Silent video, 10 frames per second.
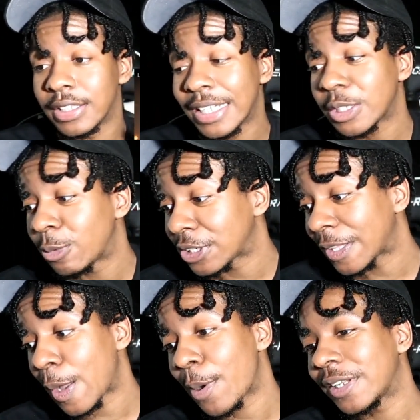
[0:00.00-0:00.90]
Y'all tell me what
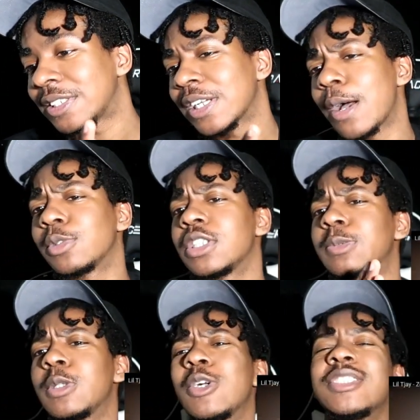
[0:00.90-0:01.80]
y'all think about this in the comment
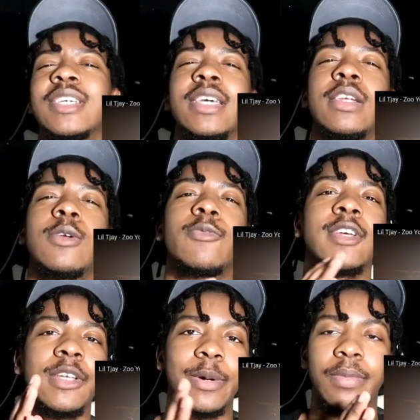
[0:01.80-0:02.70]
section below. This is an editor
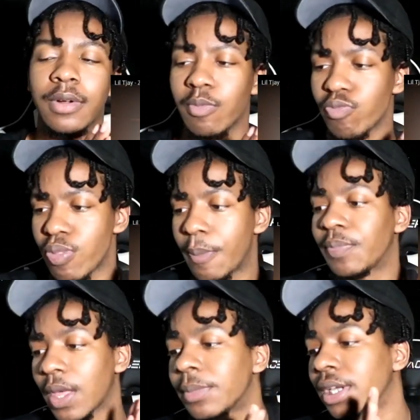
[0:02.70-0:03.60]
video, bro. I'm
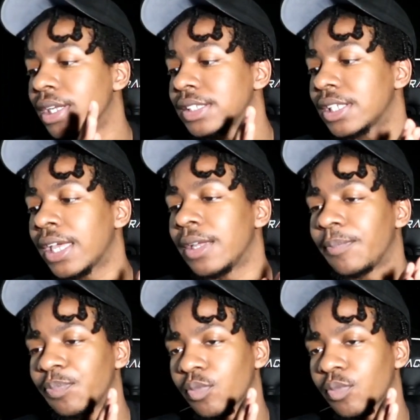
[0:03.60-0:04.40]
gonna get this an eight.